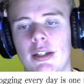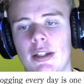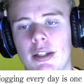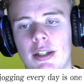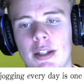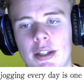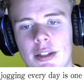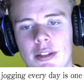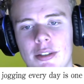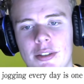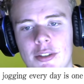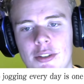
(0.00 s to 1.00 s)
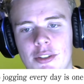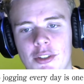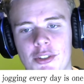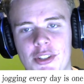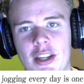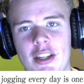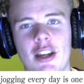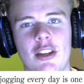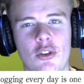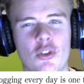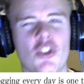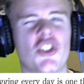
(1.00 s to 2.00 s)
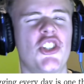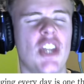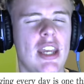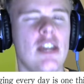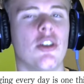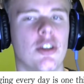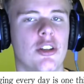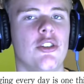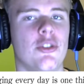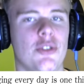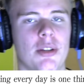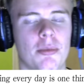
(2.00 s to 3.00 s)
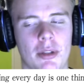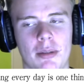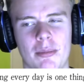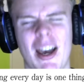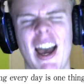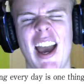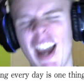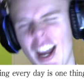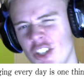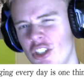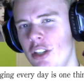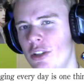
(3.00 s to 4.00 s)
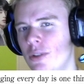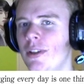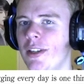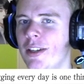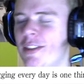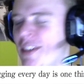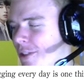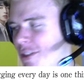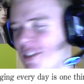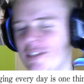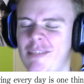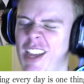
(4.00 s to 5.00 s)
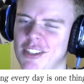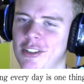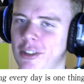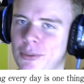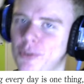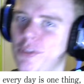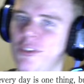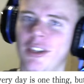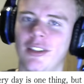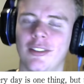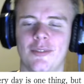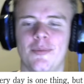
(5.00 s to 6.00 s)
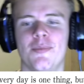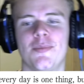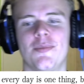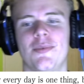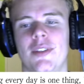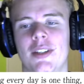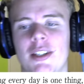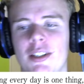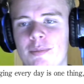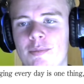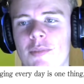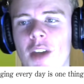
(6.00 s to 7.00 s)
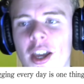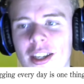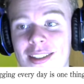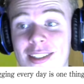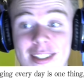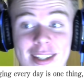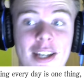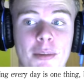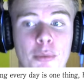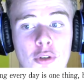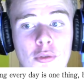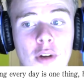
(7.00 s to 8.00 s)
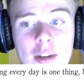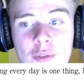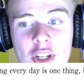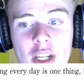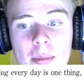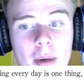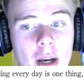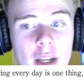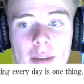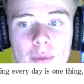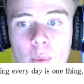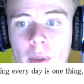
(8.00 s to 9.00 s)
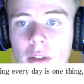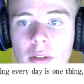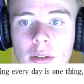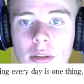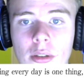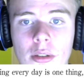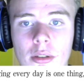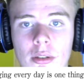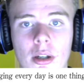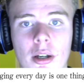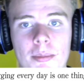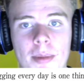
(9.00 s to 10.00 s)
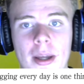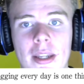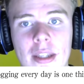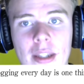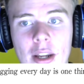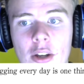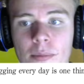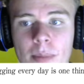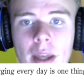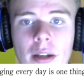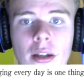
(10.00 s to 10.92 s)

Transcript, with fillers: Uh, so you're saying, yeah, you can say you're going to do something, but actually doing it, that's a that's a different thing. Um, I can say I'm going to run every day, but I never will. I barely get out of bed.